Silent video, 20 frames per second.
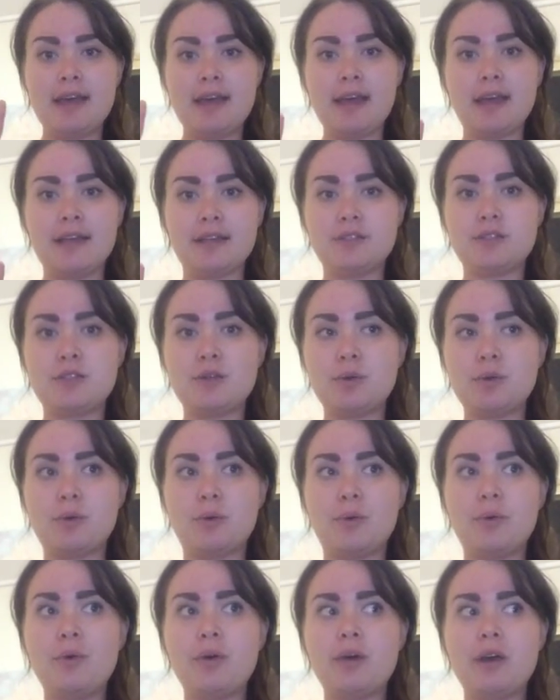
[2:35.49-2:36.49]
And
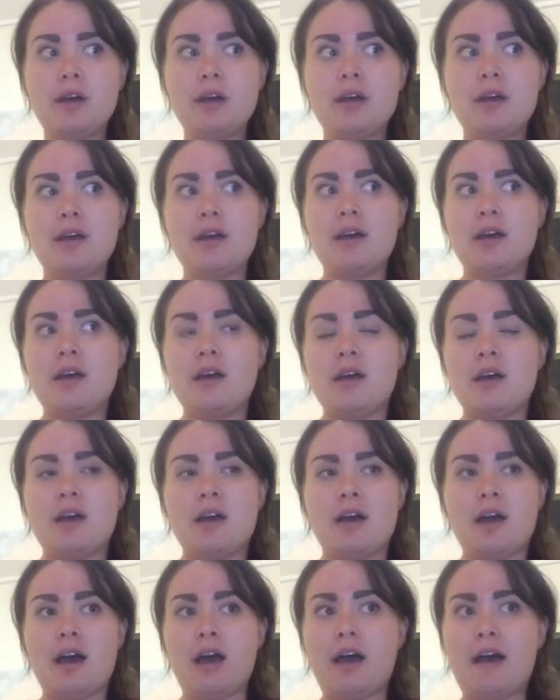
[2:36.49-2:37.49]
two,
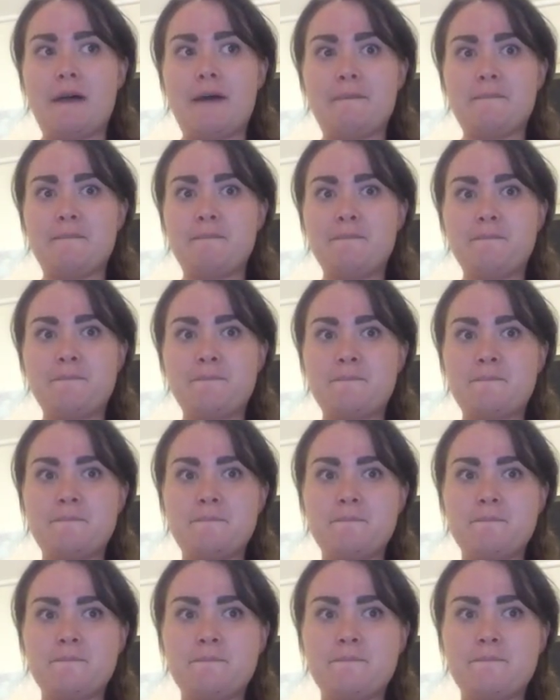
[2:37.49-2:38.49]

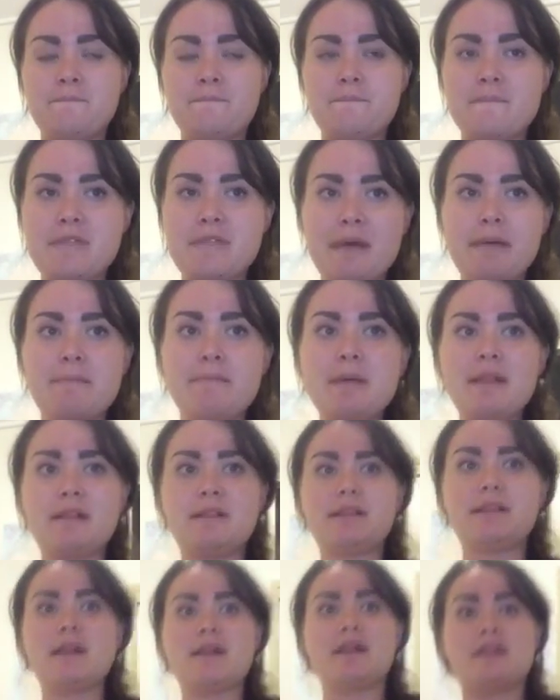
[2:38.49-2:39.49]
that milk